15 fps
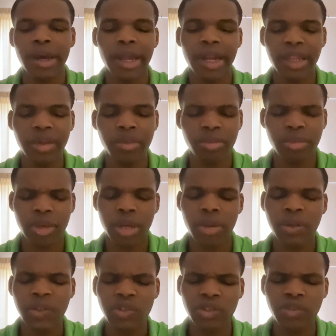And I'm
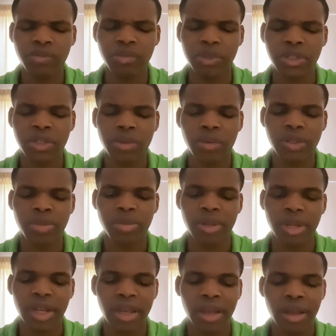not sure if music was
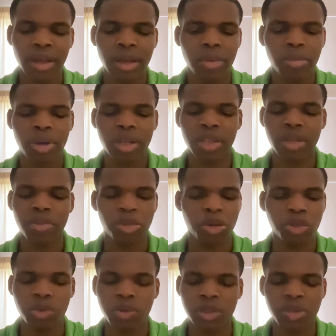playing. I think
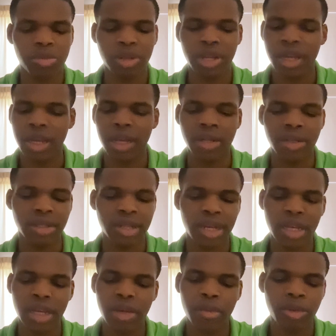music was playing. And
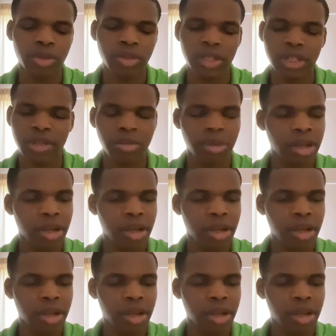damn, oh damn.